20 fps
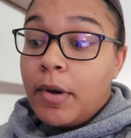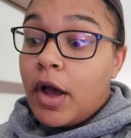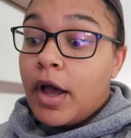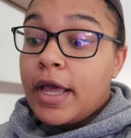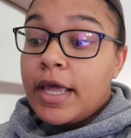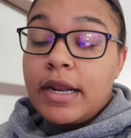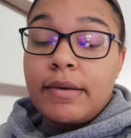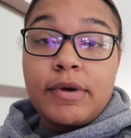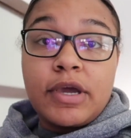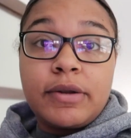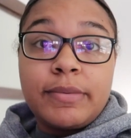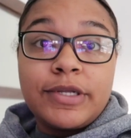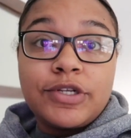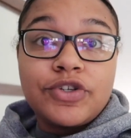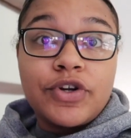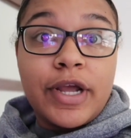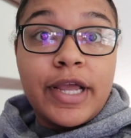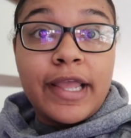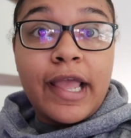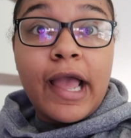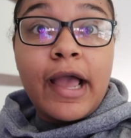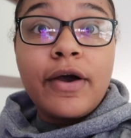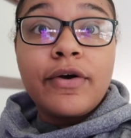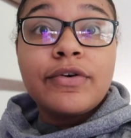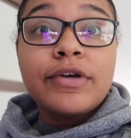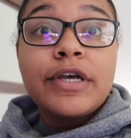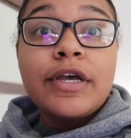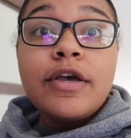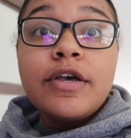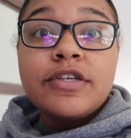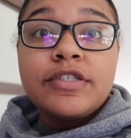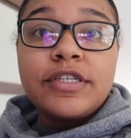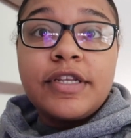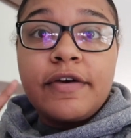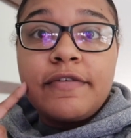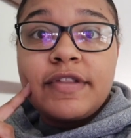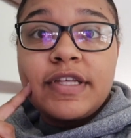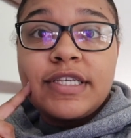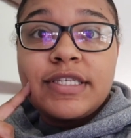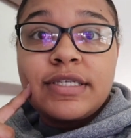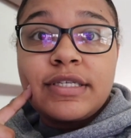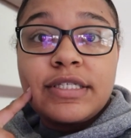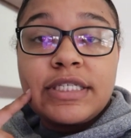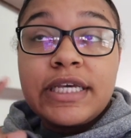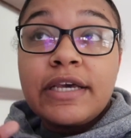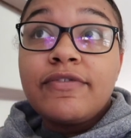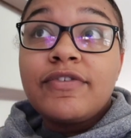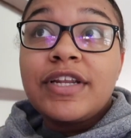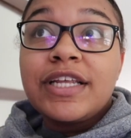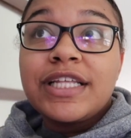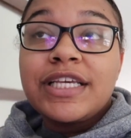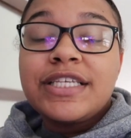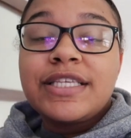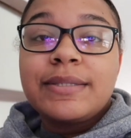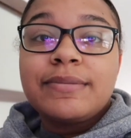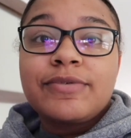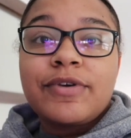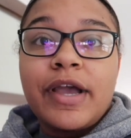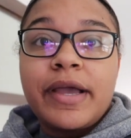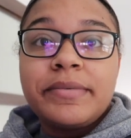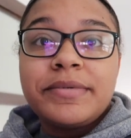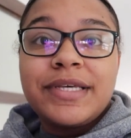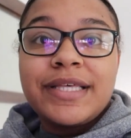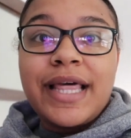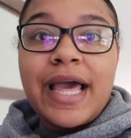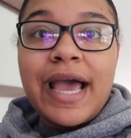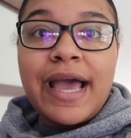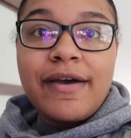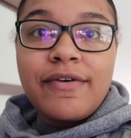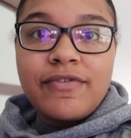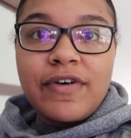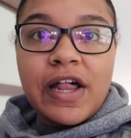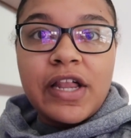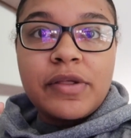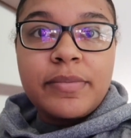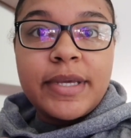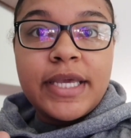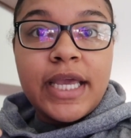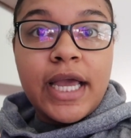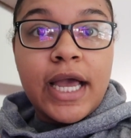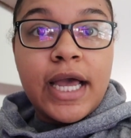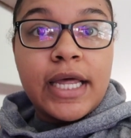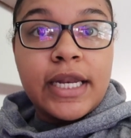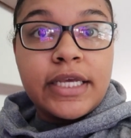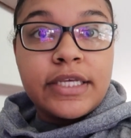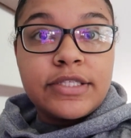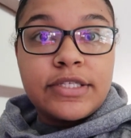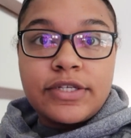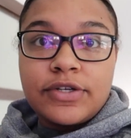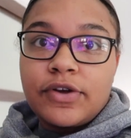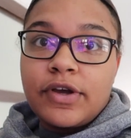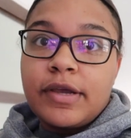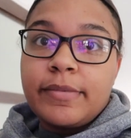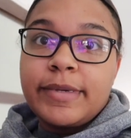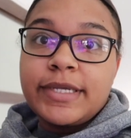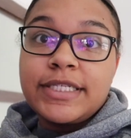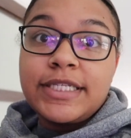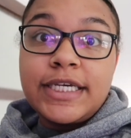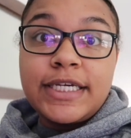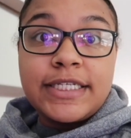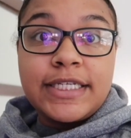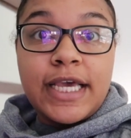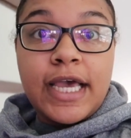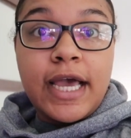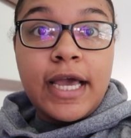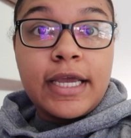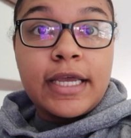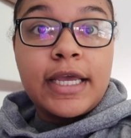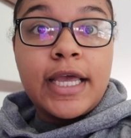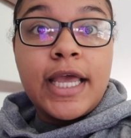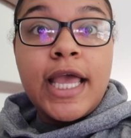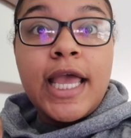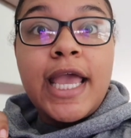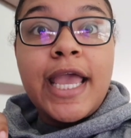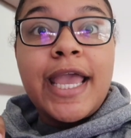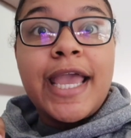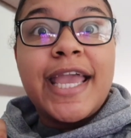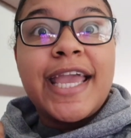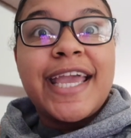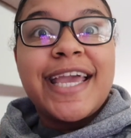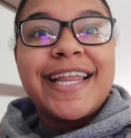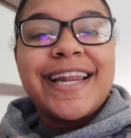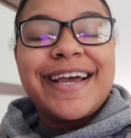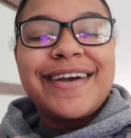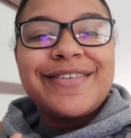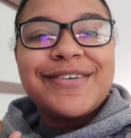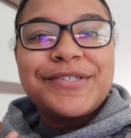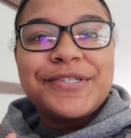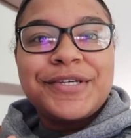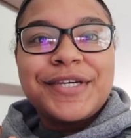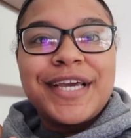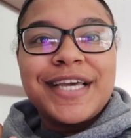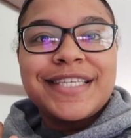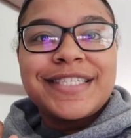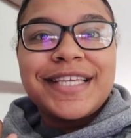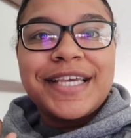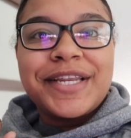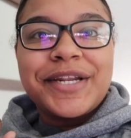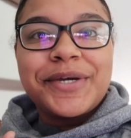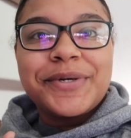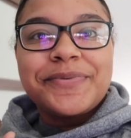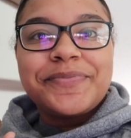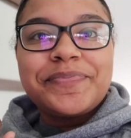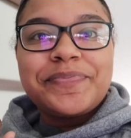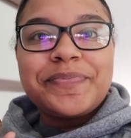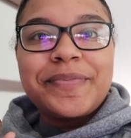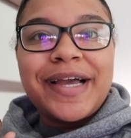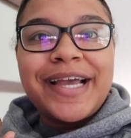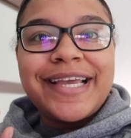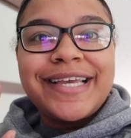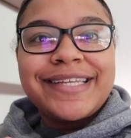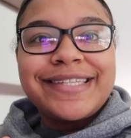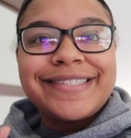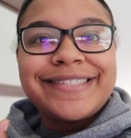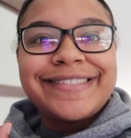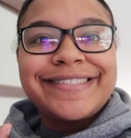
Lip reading: bought and I'm going to be trying out. So definitely subscribe to that. Follow me on Instagram and TikTok, and I will see you guys later. Bye.